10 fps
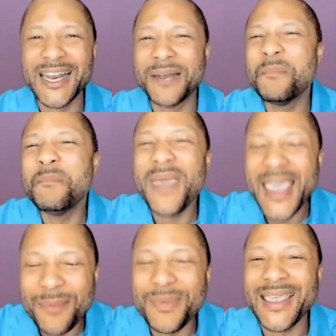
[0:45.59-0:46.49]
and
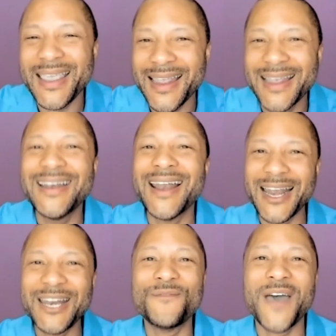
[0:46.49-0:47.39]
maybe
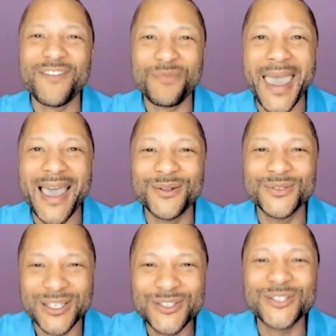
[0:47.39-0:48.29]
95
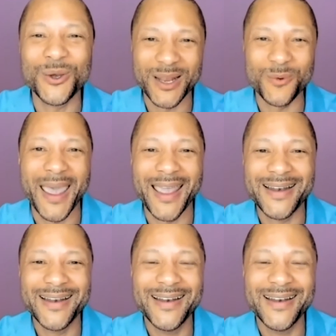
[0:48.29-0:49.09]
pounds soaking wet.